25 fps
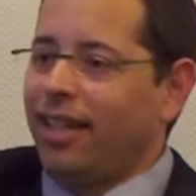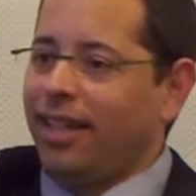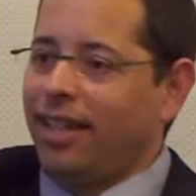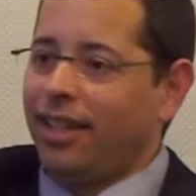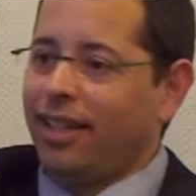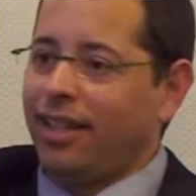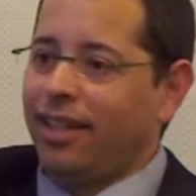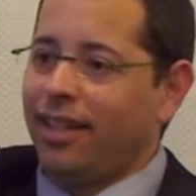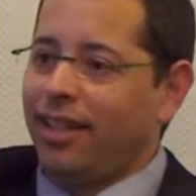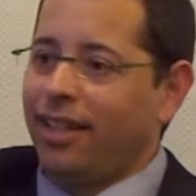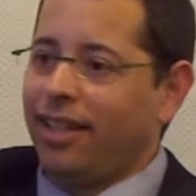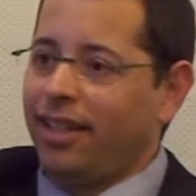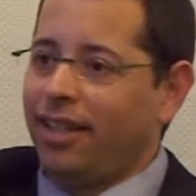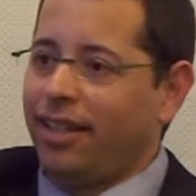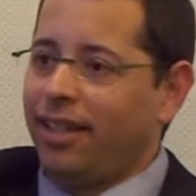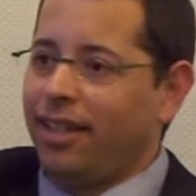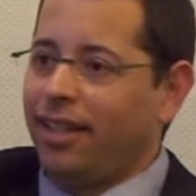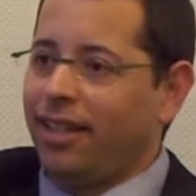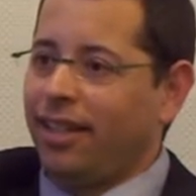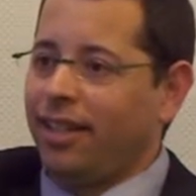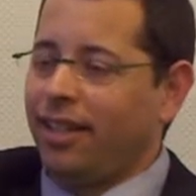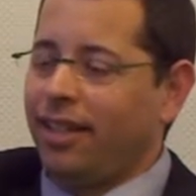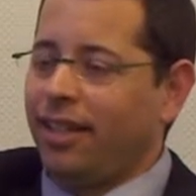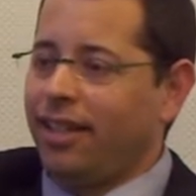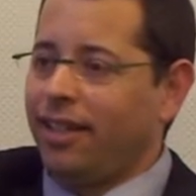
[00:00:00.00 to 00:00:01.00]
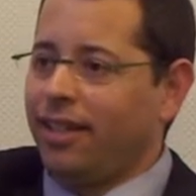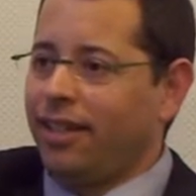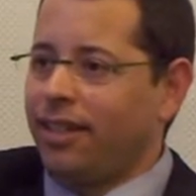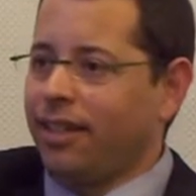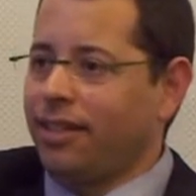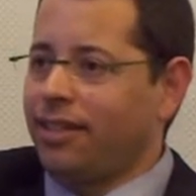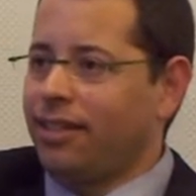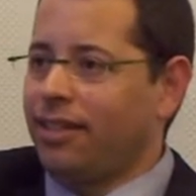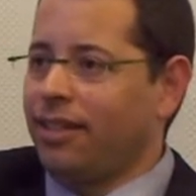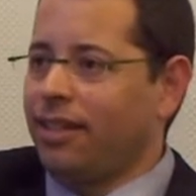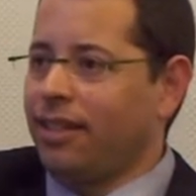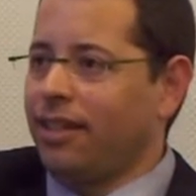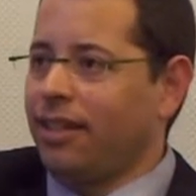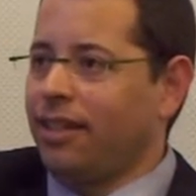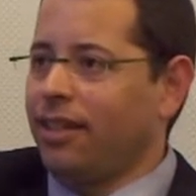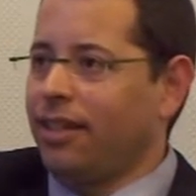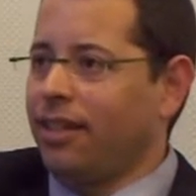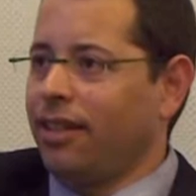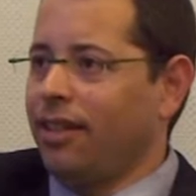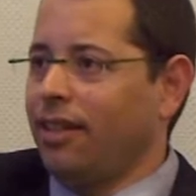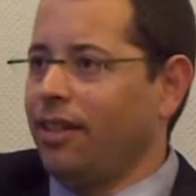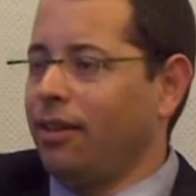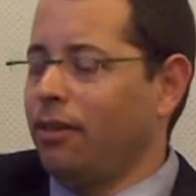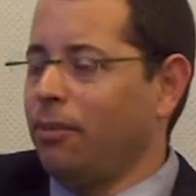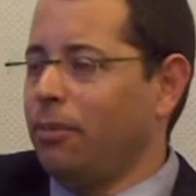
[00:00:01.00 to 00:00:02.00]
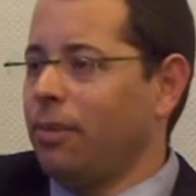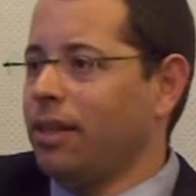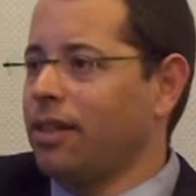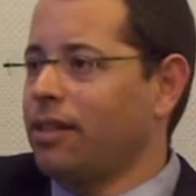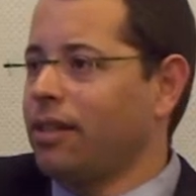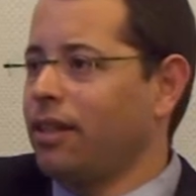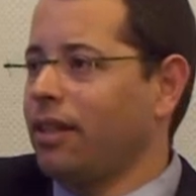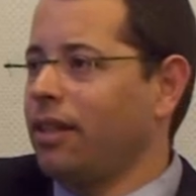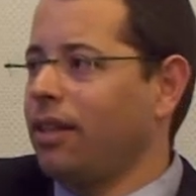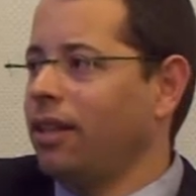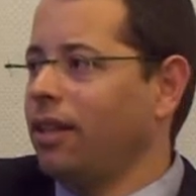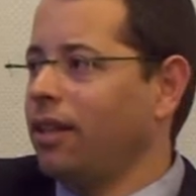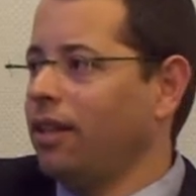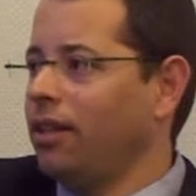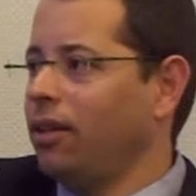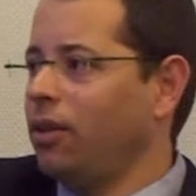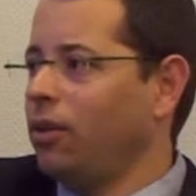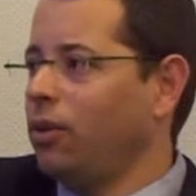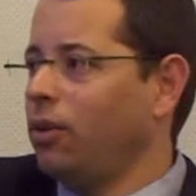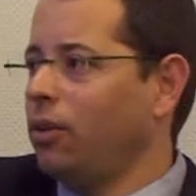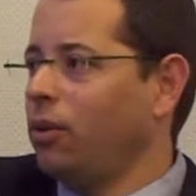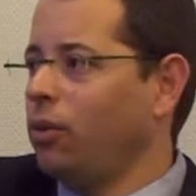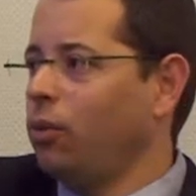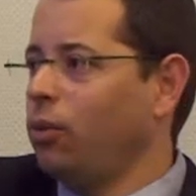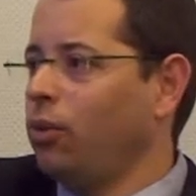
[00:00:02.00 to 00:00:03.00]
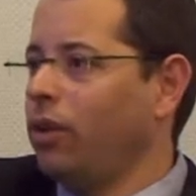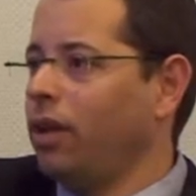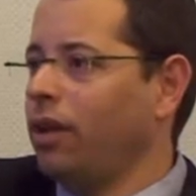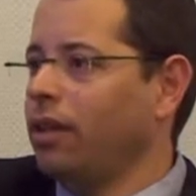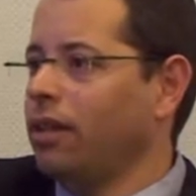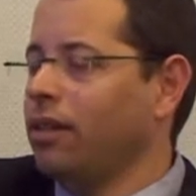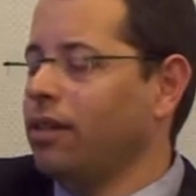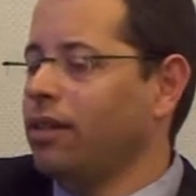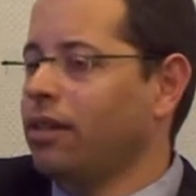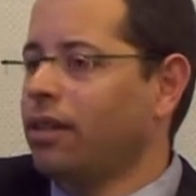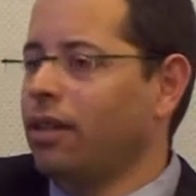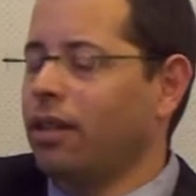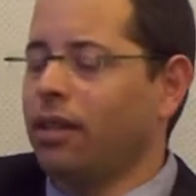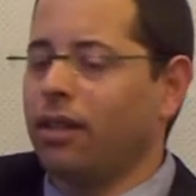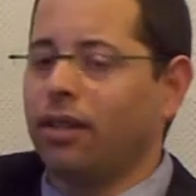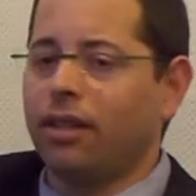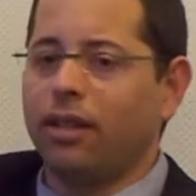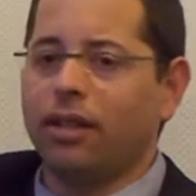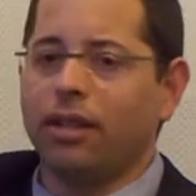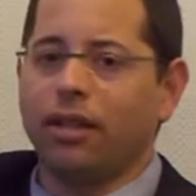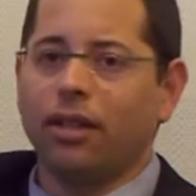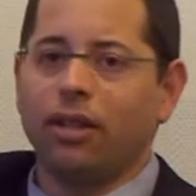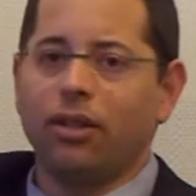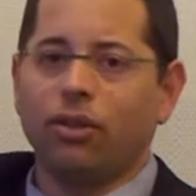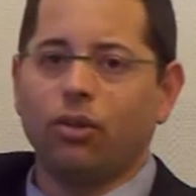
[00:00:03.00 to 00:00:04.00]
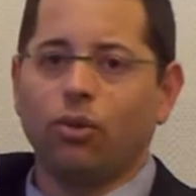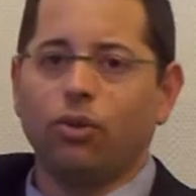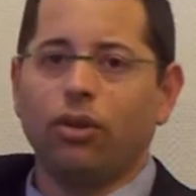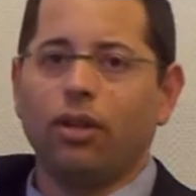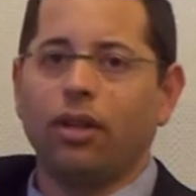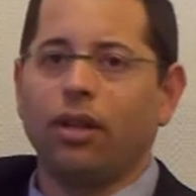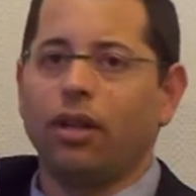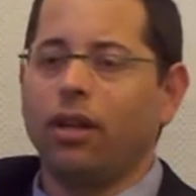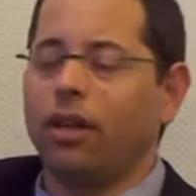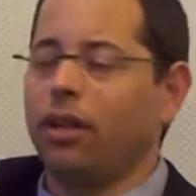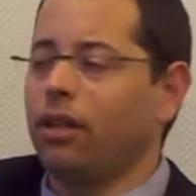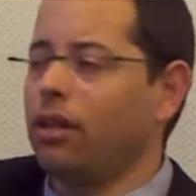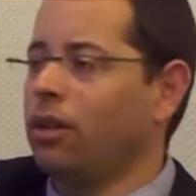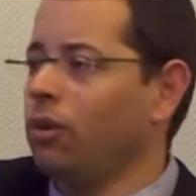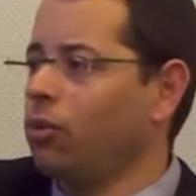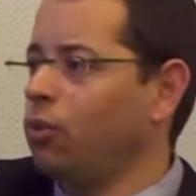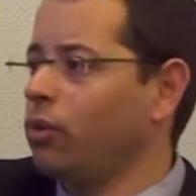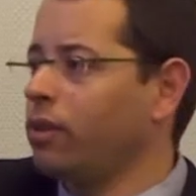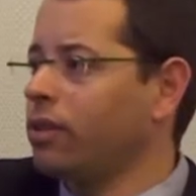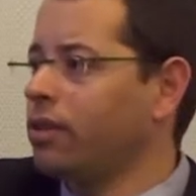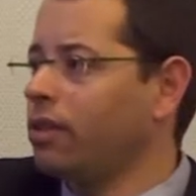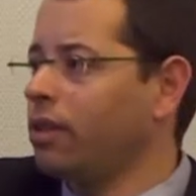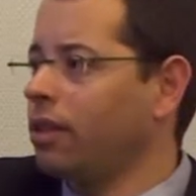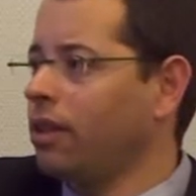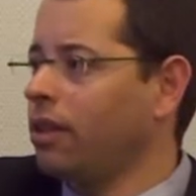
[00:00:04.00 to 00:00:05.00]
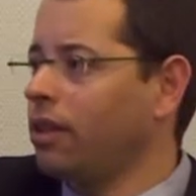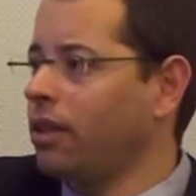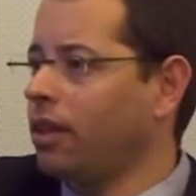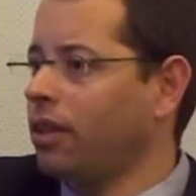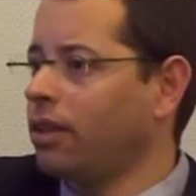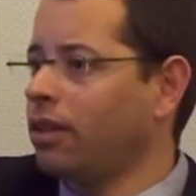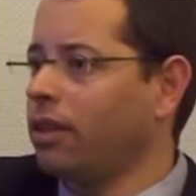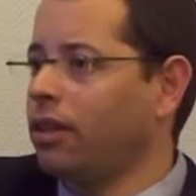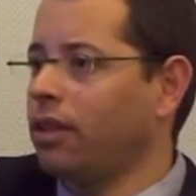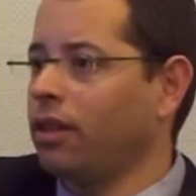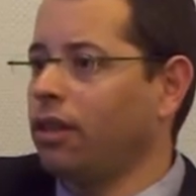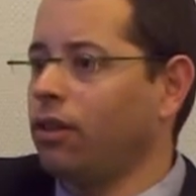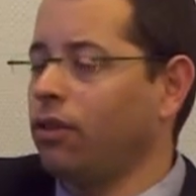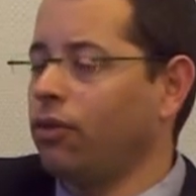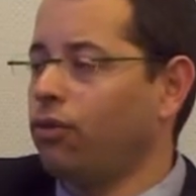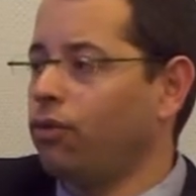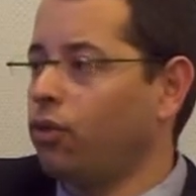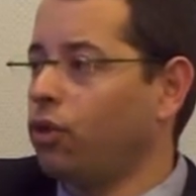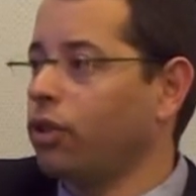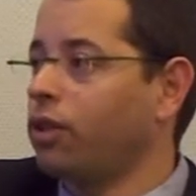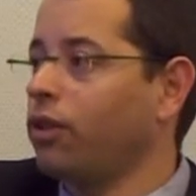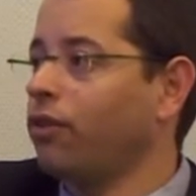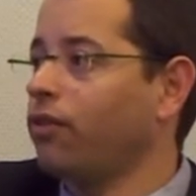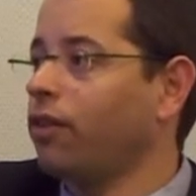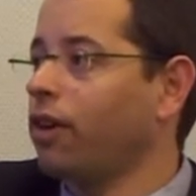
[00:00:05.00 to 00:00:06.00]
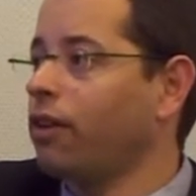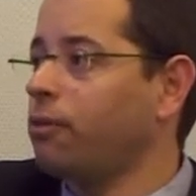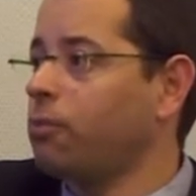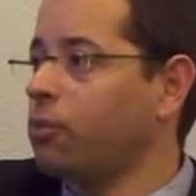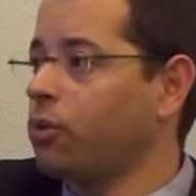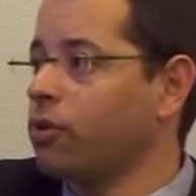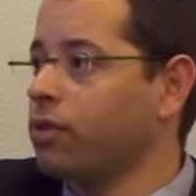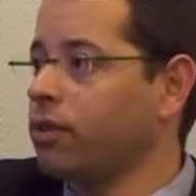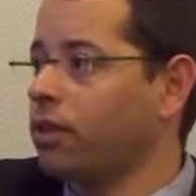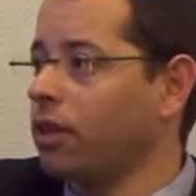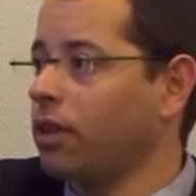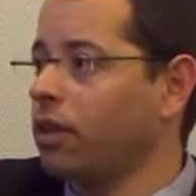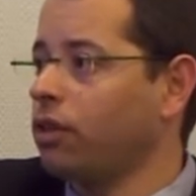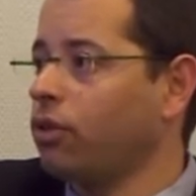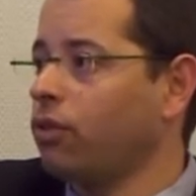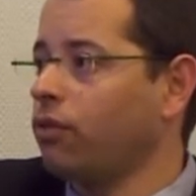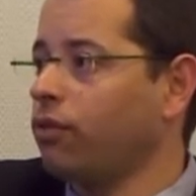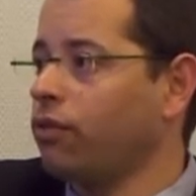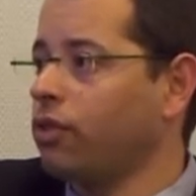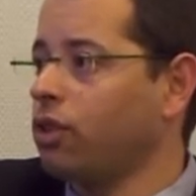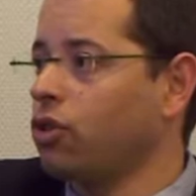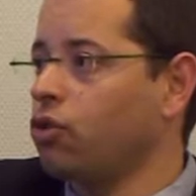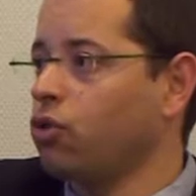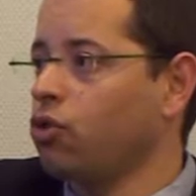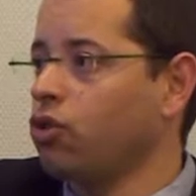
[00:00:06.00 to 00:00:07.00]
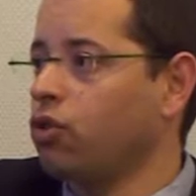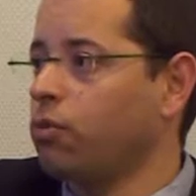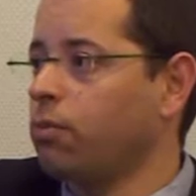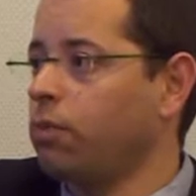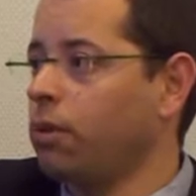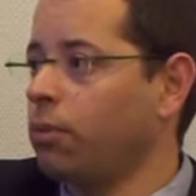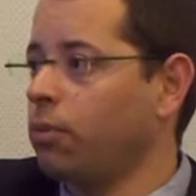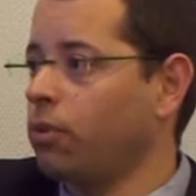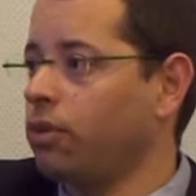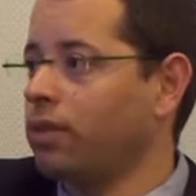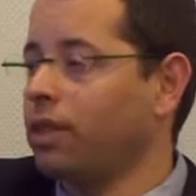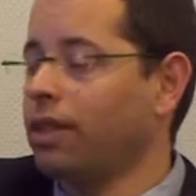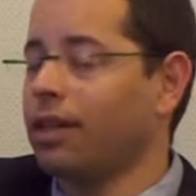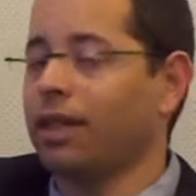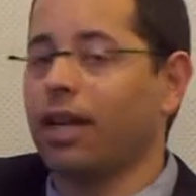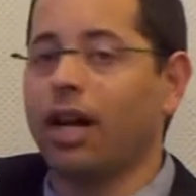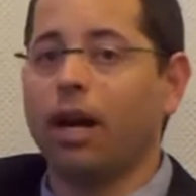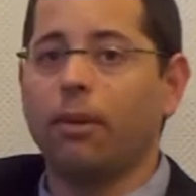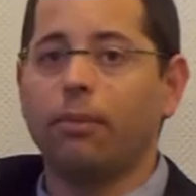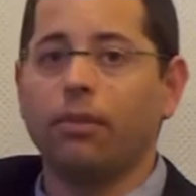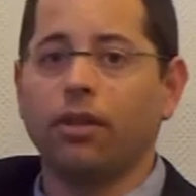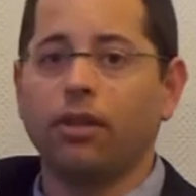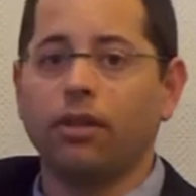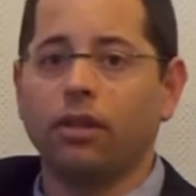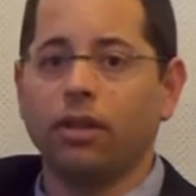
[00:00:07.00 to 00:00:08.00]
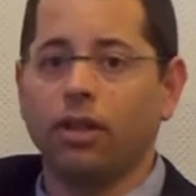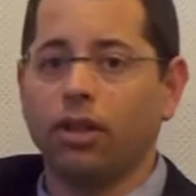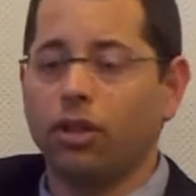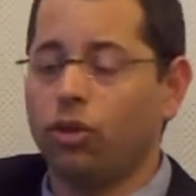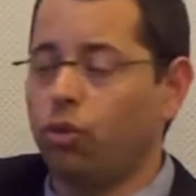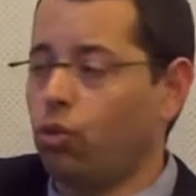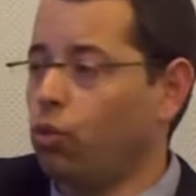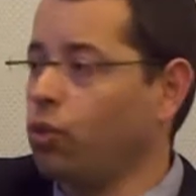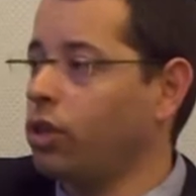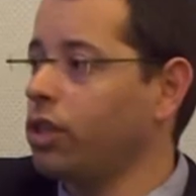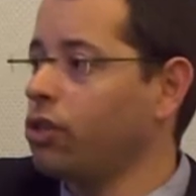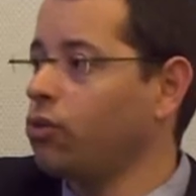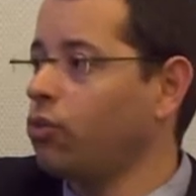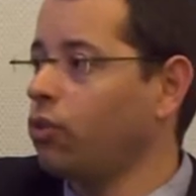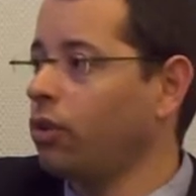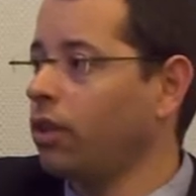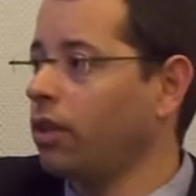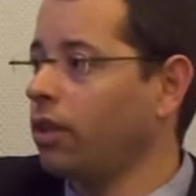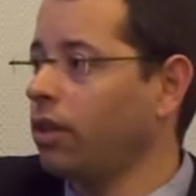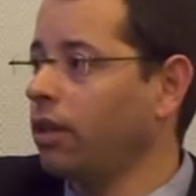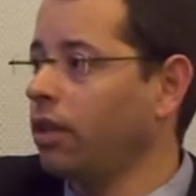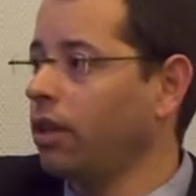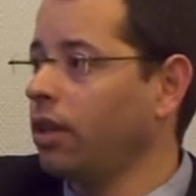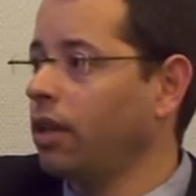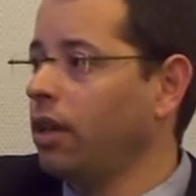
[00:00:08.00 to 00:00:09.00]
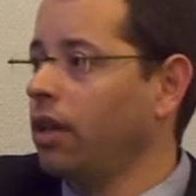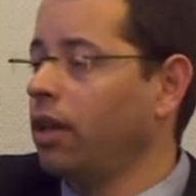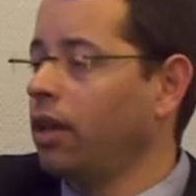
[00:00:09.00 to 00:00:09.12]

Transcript: Yes, basically we understand today we see that 45% of the Jewish people that come in to Israel